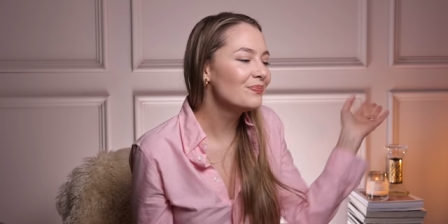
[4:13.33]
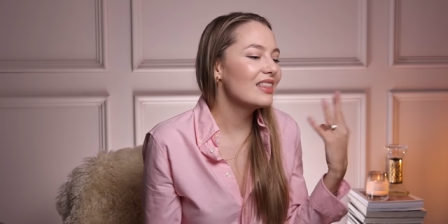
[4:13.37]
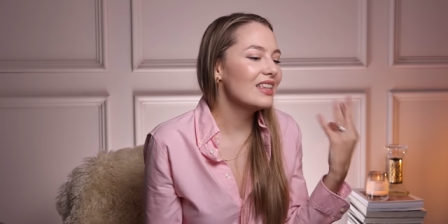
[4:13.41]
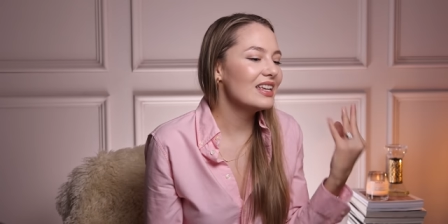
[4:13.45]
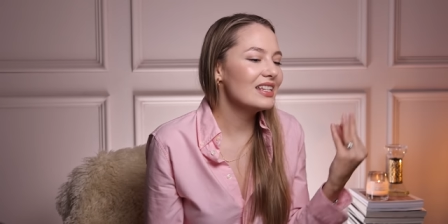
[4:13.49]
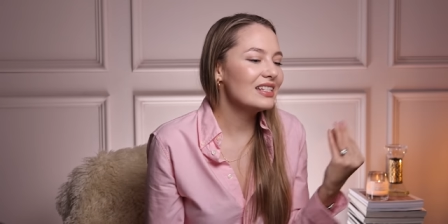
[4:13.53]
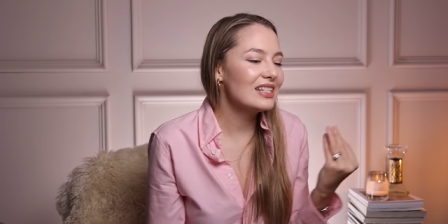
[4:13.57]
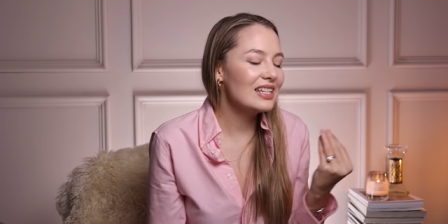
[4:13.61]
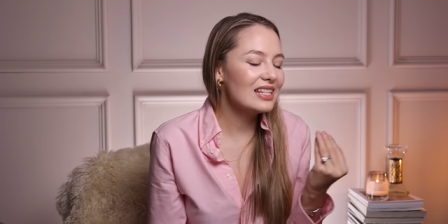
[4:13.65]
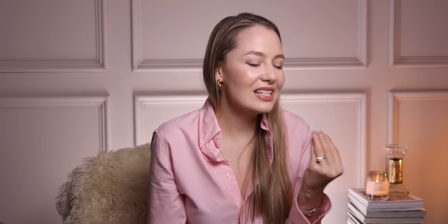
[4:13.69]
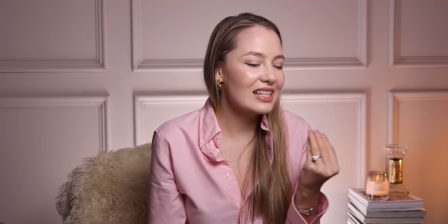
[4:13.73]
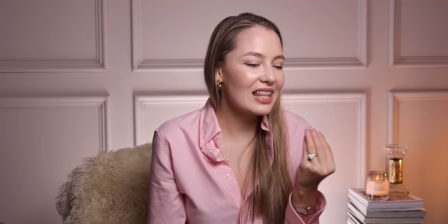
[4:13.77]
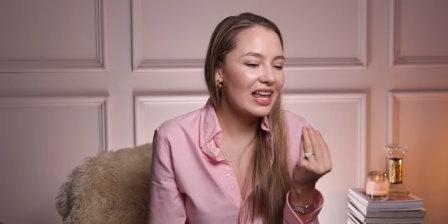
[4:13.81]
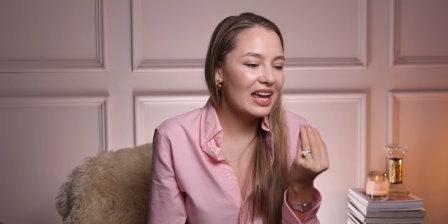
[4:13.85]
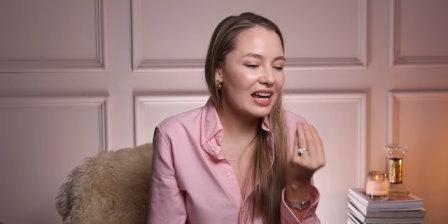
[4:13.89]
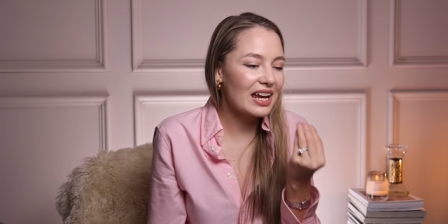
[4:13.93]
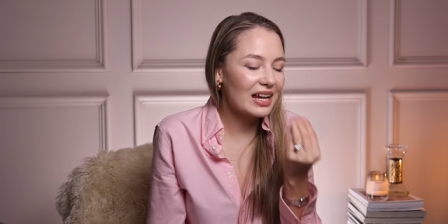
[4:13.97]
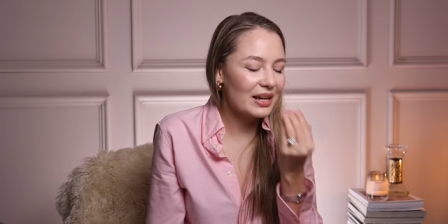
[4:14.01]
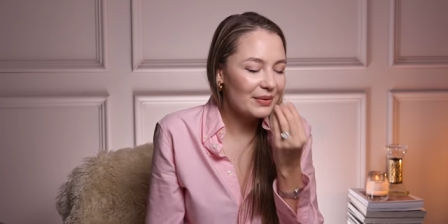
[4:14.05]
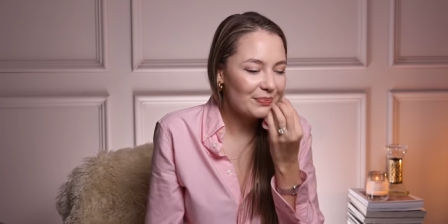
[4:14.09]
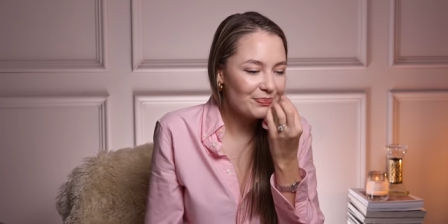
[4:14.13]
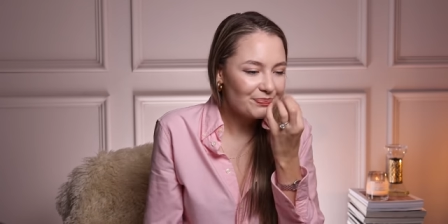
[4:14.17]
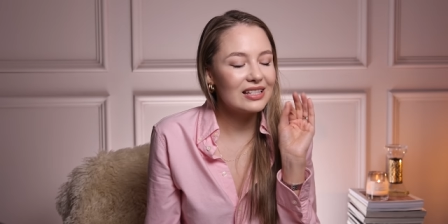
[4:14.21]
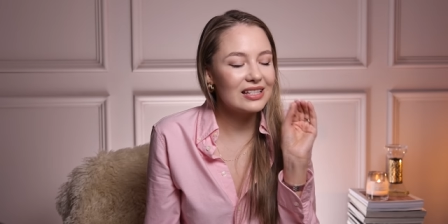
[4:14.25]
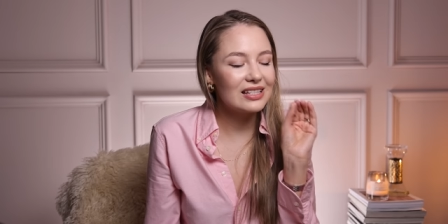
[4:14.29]
This is
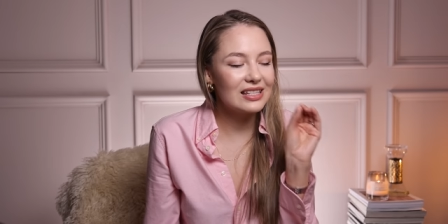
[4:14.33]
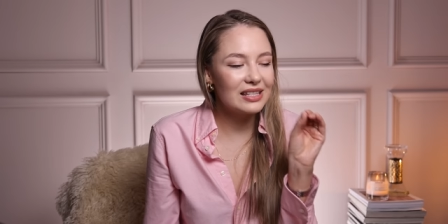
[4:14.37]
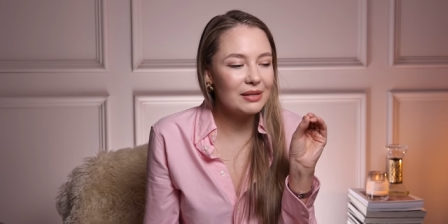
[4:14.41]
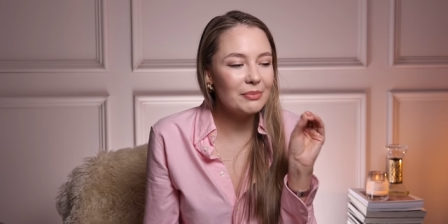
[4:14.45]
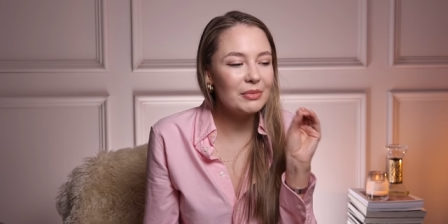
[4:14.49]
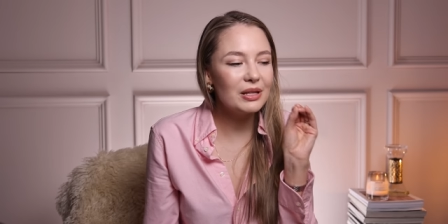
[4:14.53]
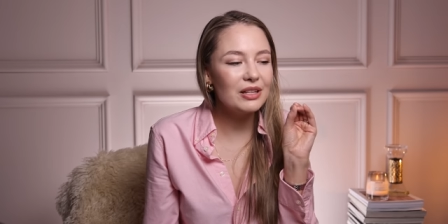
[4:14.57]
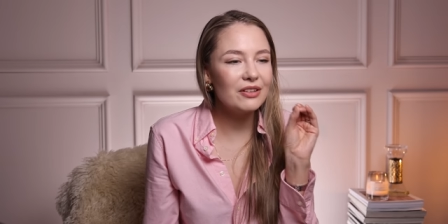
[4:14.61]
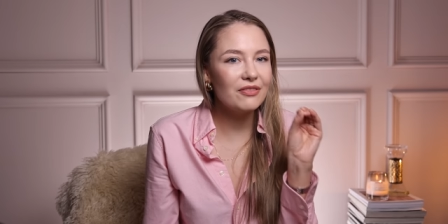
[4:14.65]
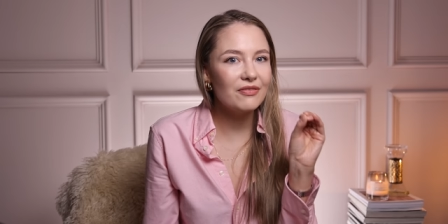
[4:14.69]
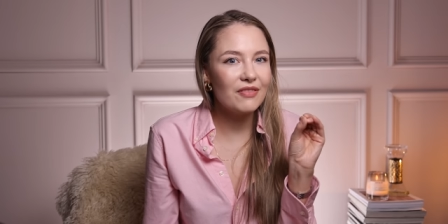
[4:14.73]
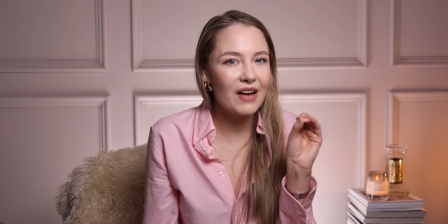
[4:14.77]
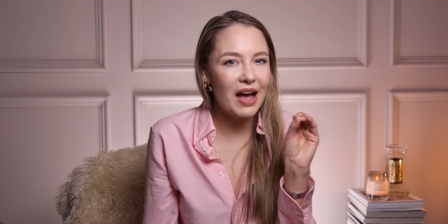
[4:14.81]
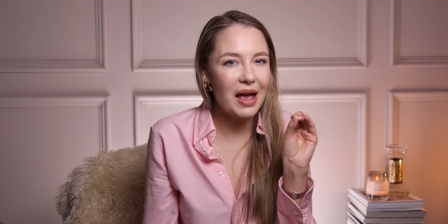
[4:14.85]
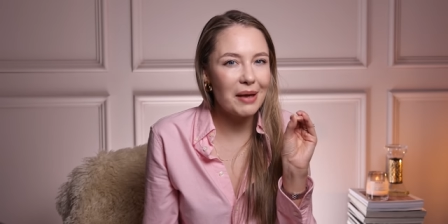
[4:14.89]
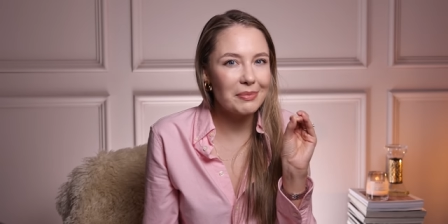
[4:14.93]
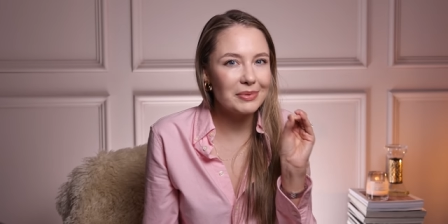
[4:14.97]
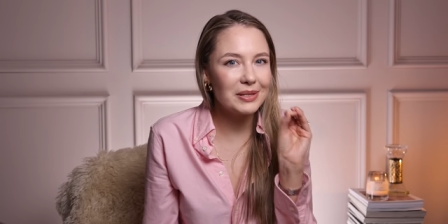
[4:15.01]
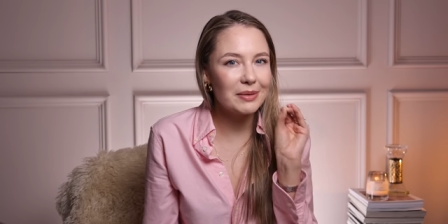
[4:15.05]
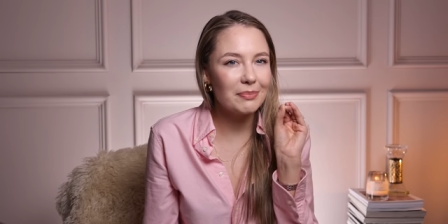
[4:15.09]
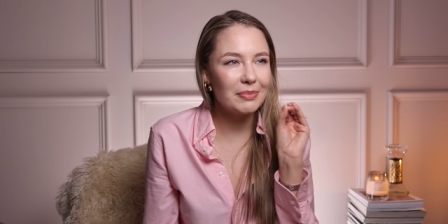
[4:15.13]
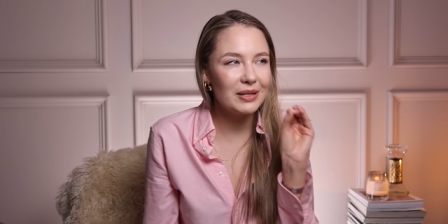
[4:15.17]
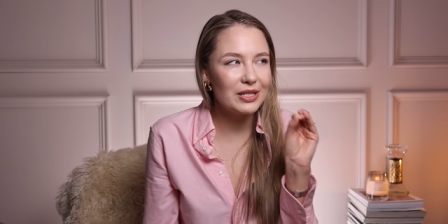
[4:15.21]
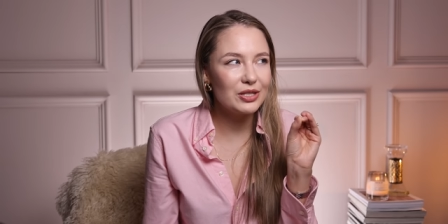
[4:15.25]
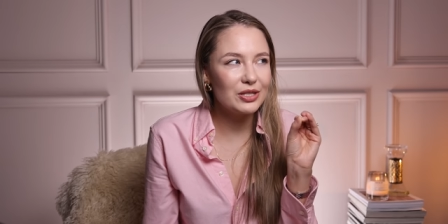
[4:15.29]
like similar
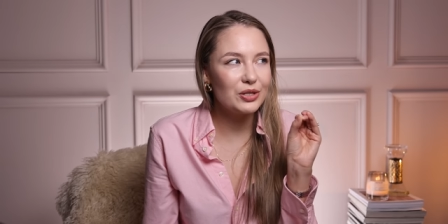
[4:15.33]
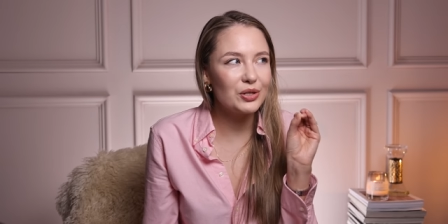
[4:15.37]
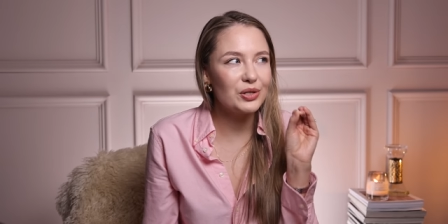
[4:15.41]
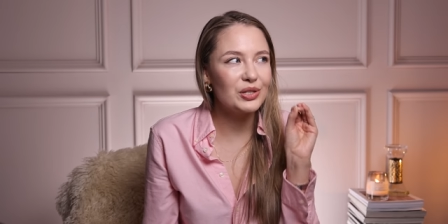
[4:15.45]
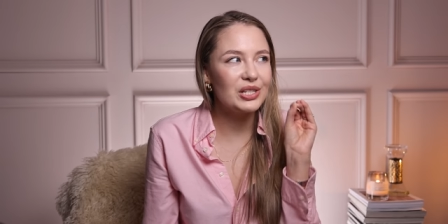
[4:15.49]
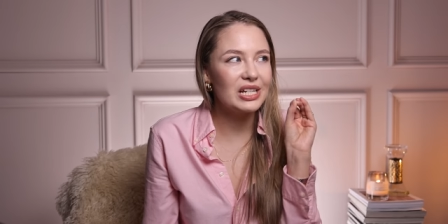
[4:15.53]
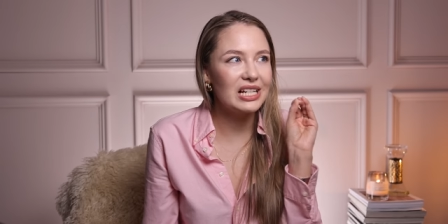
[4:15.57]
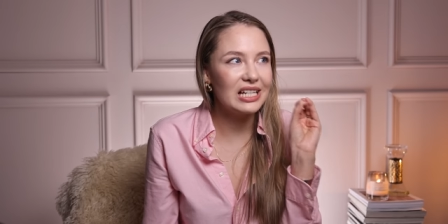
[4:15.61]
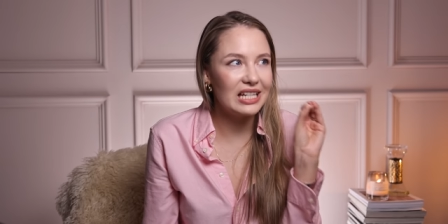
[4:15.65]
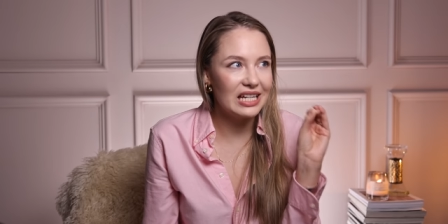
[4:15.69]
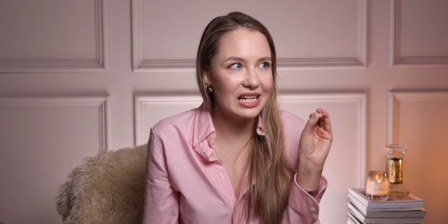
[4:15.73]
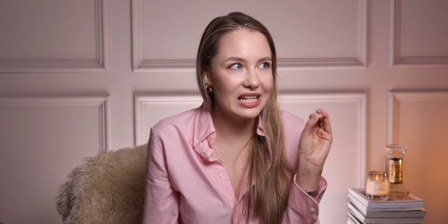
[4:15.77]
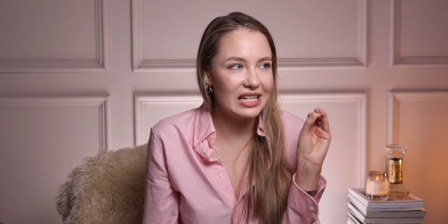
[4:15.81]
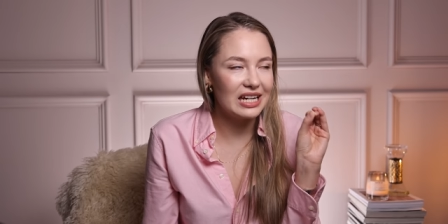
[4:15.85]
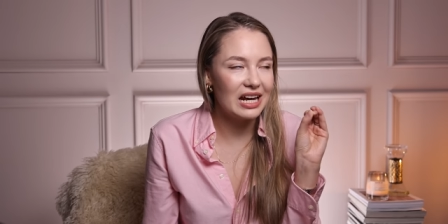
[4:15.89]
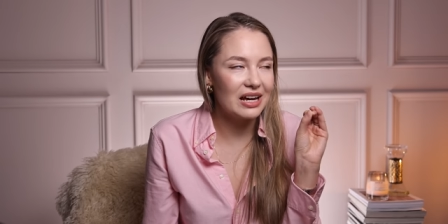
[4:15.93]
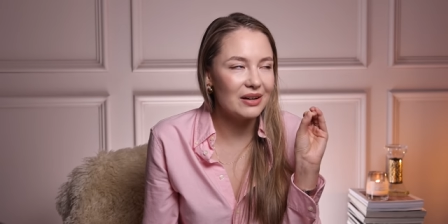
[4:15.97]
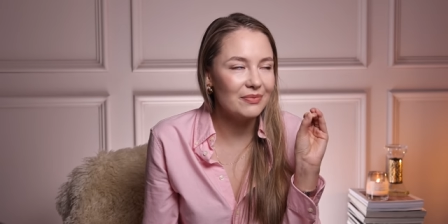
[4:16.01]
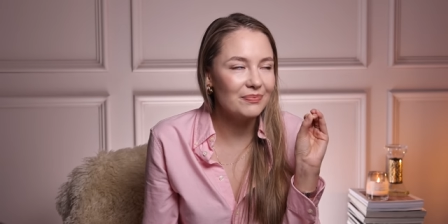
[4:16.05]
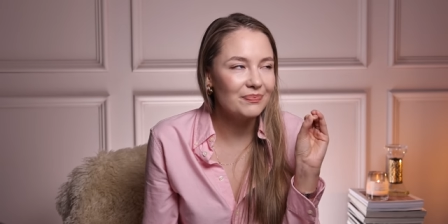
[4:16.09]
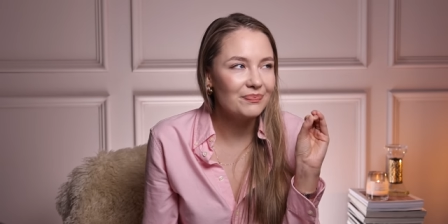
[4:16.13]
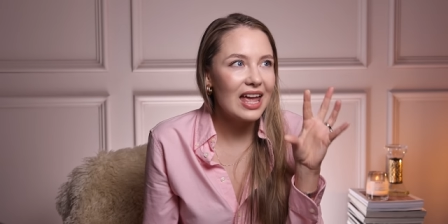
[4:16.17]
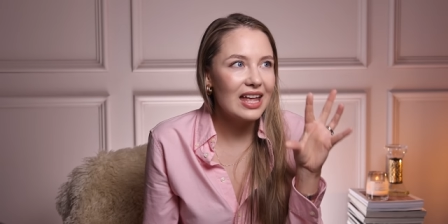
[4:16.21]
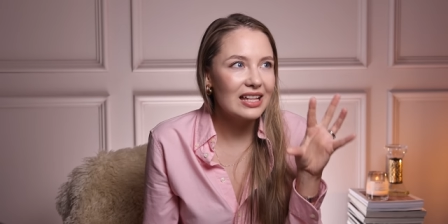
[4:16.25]
vibes a bit to Delina.